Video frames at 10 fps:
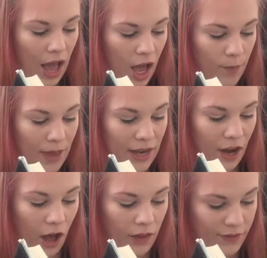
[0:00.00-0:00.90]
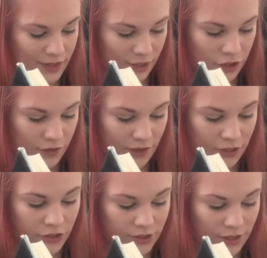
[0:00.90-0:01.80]
And all of a sudden she
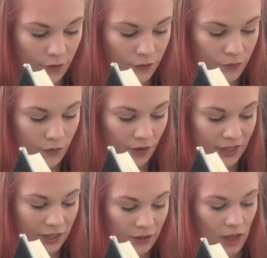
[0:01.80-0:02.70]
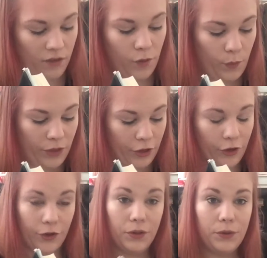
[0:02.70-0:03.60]
finds herself falling in love with a
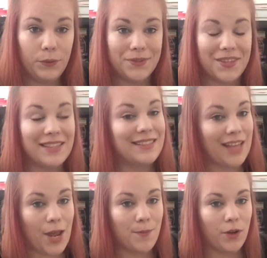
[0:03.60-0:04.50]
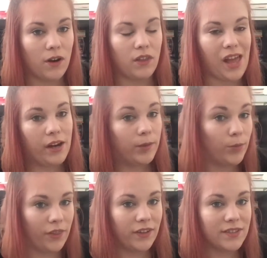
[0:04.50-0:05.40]
girl who's the same girl that her
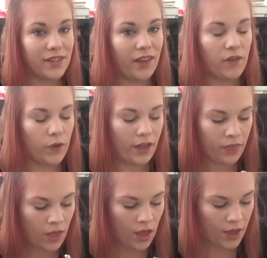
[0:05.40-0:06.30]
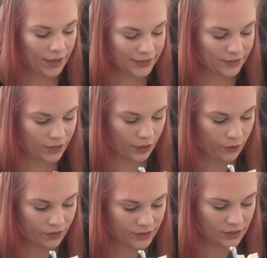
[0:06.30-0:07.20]
brother is in love with.
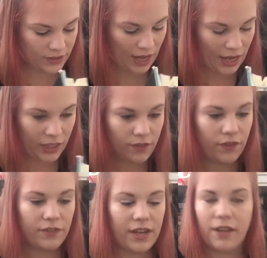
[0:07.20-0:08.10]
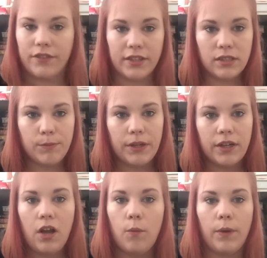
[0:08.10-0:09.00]
So this is kind of a diverse
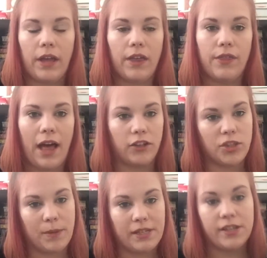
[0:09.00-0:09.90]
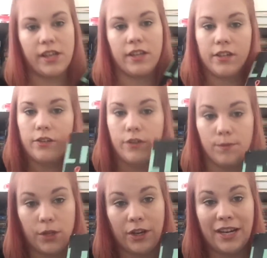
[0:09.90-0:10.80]
book with LGBT
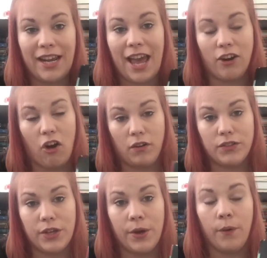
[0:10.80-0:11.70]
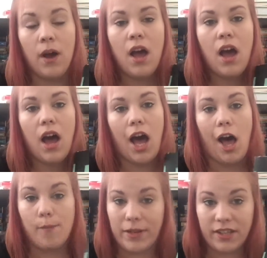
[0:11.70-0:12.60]
community and also
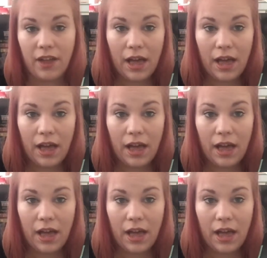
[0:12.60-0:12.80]
mental